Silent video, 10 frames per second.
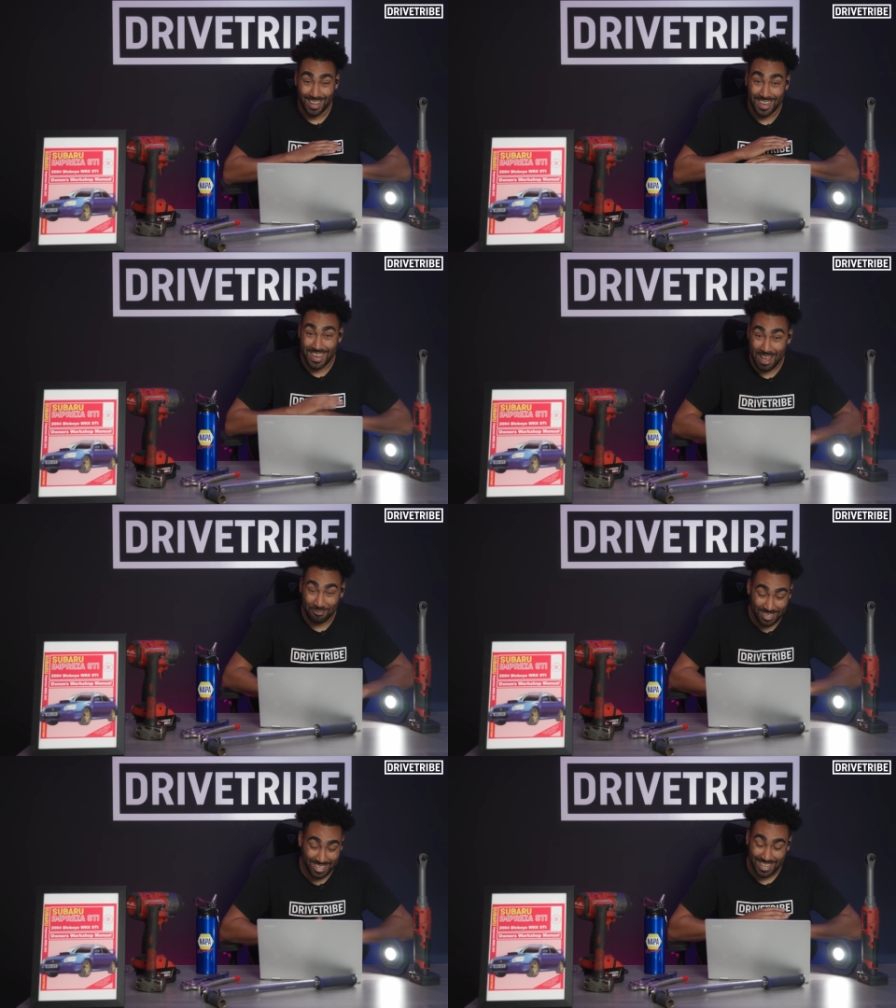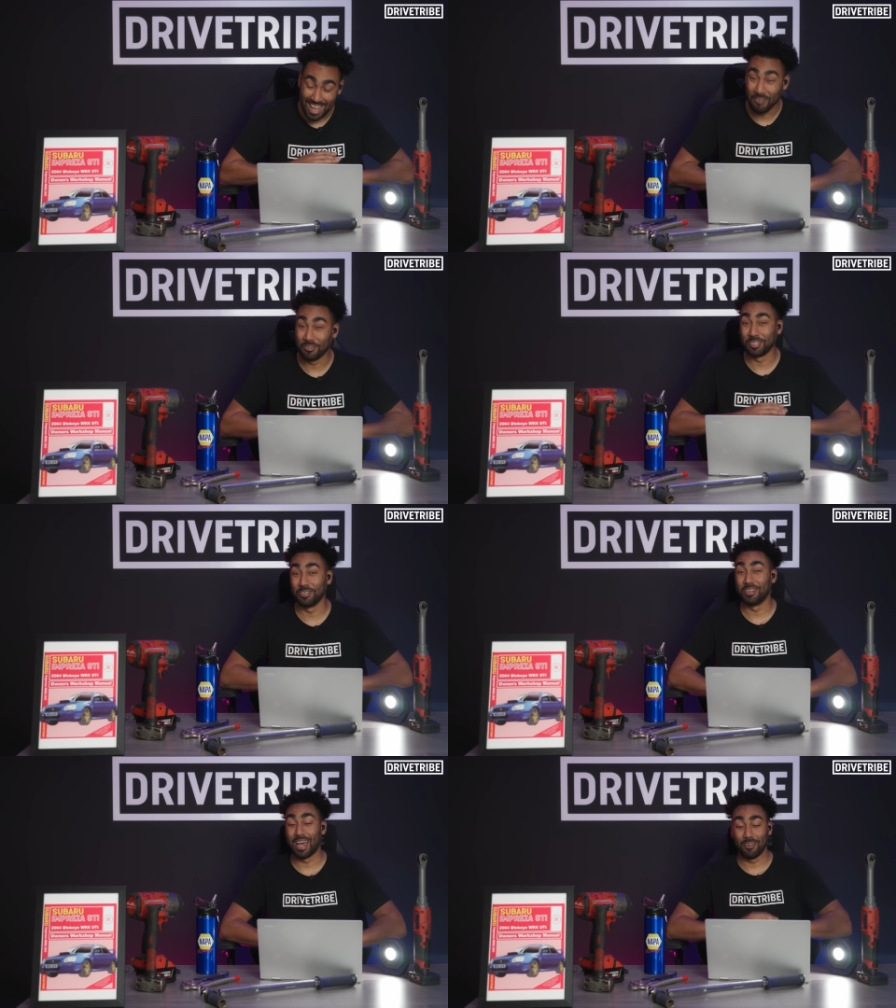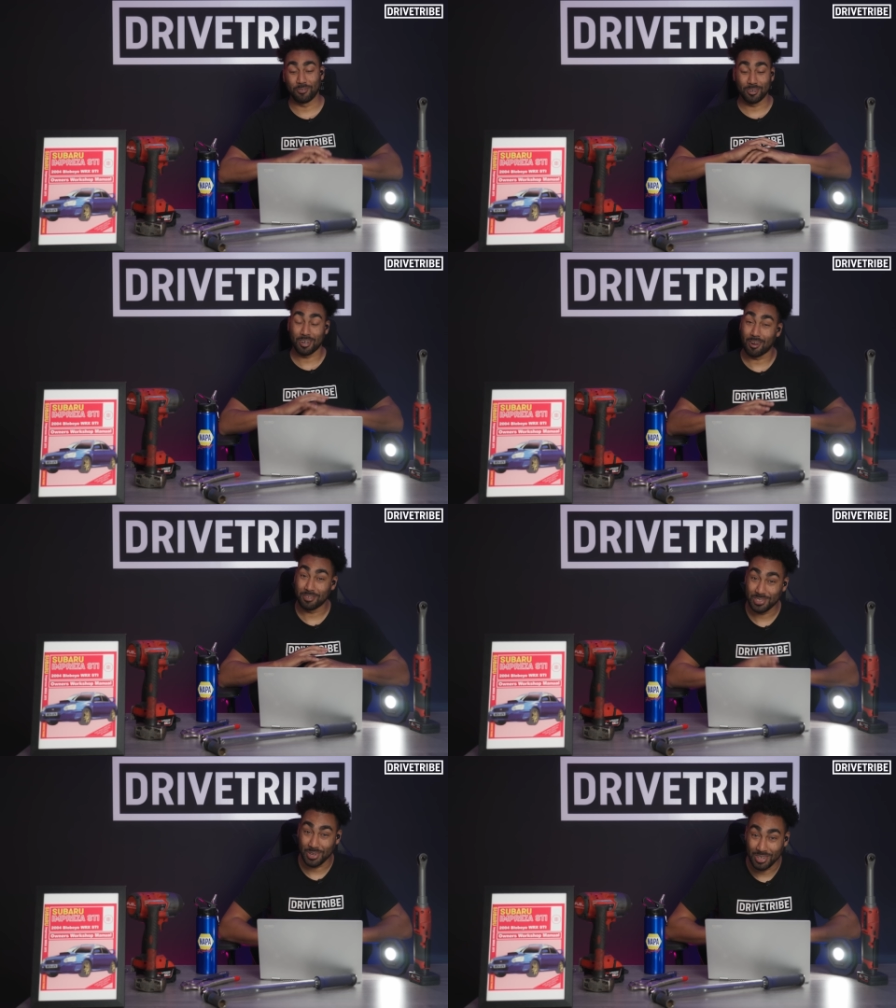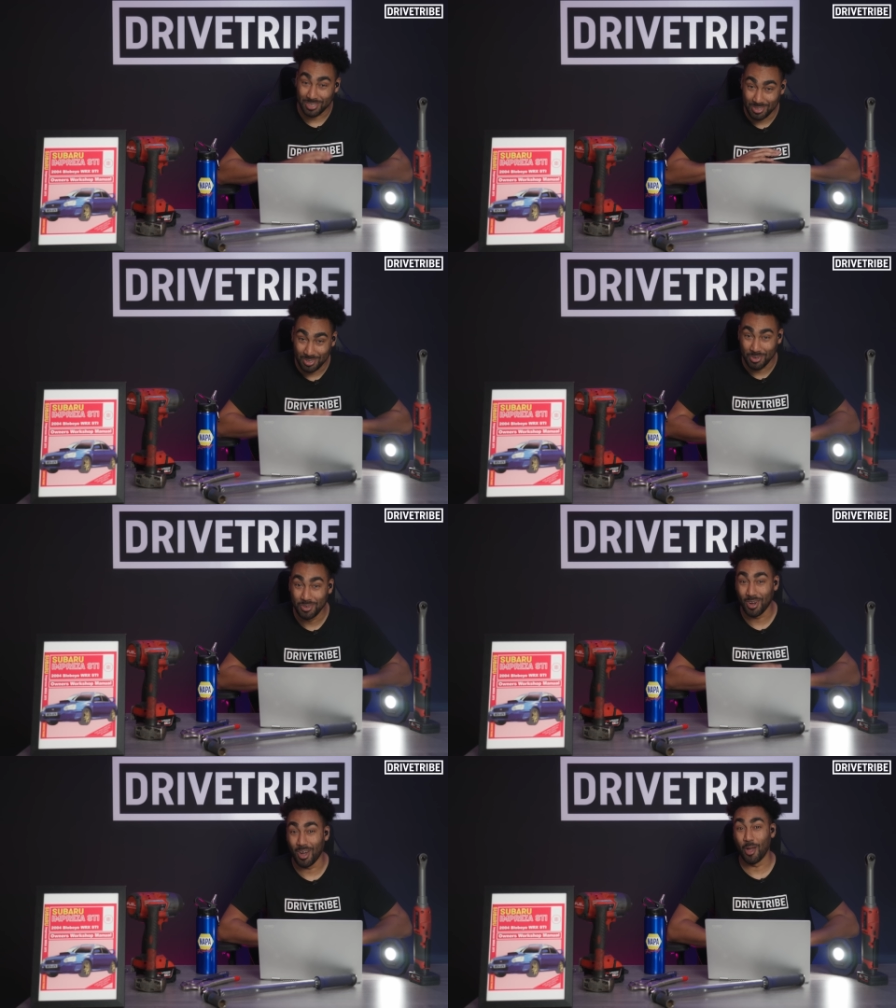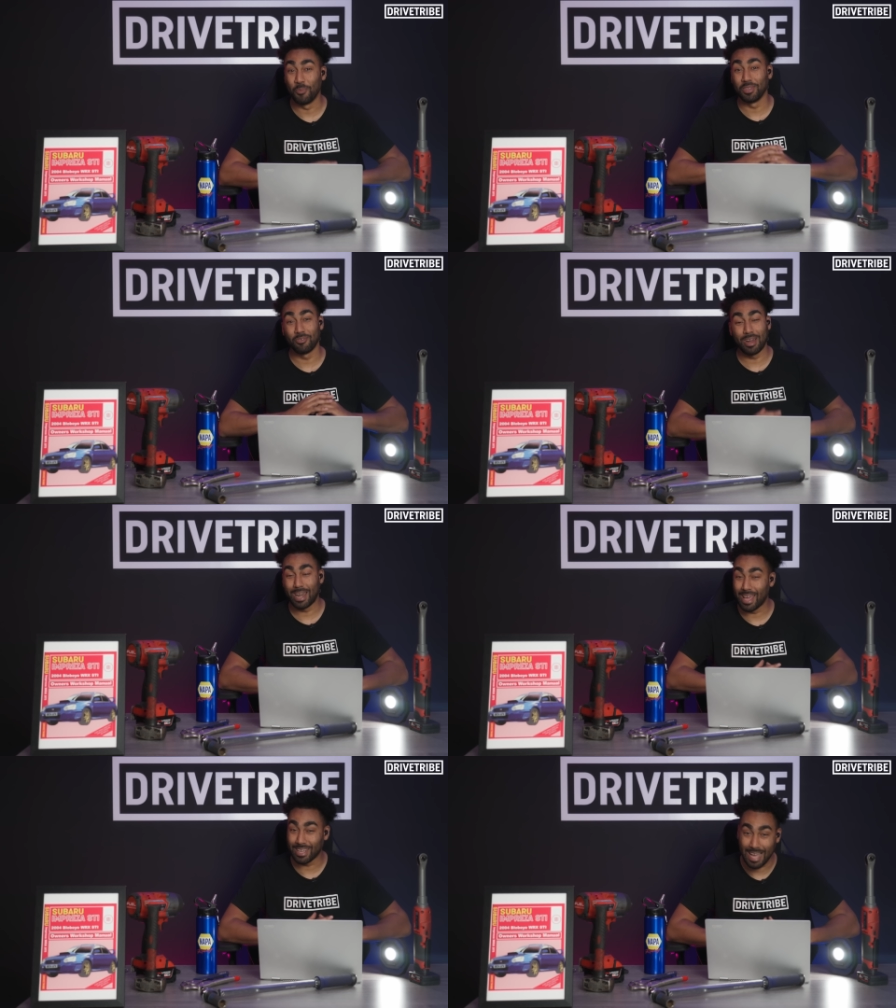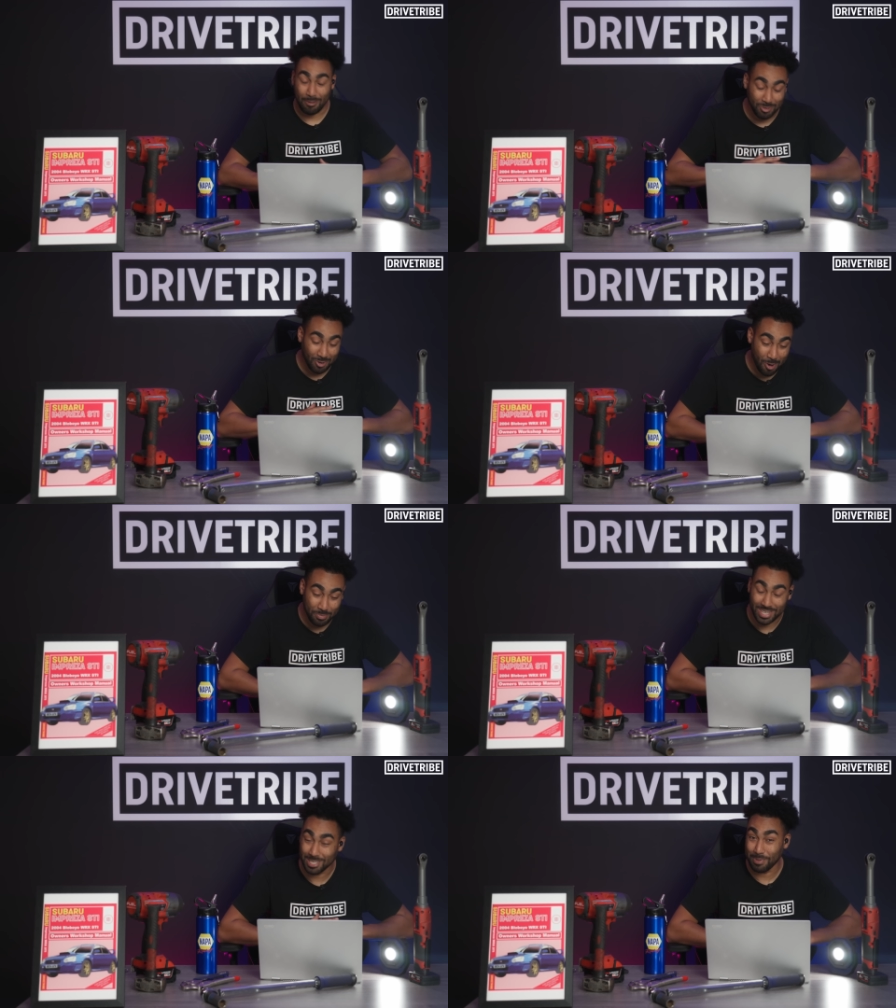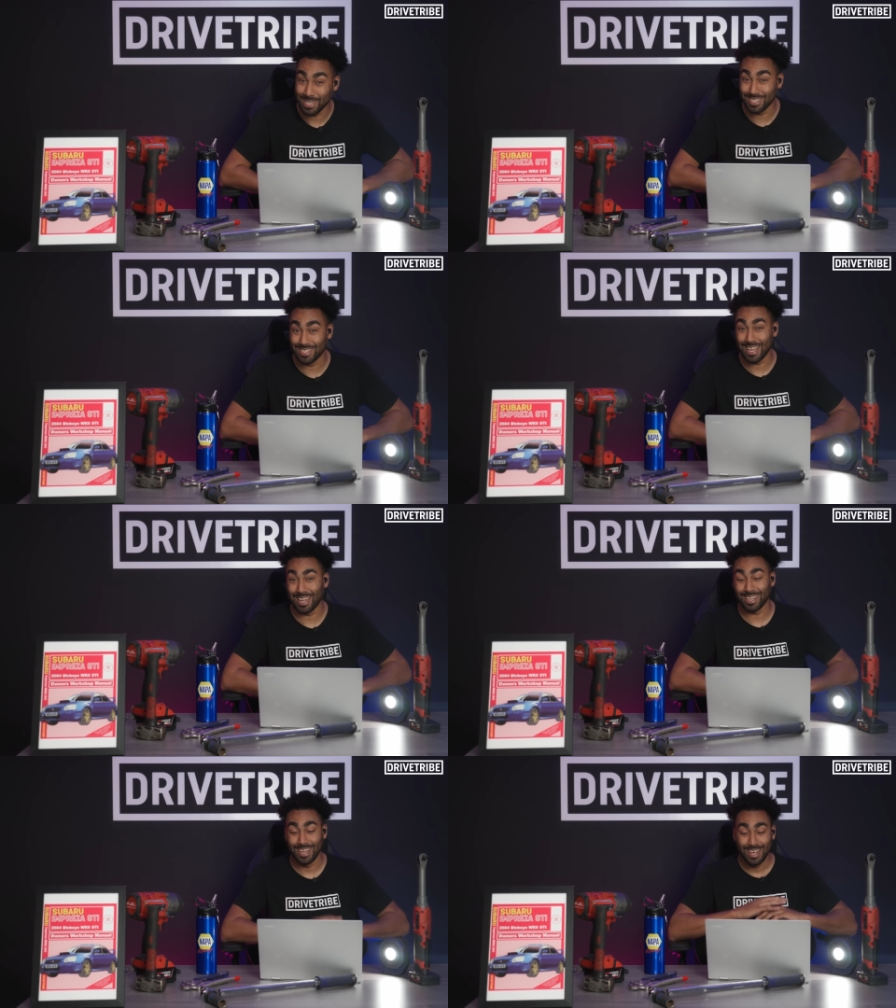Never ever do that. If your car is hot, do not open the radiator cap, do not open the expansion tank.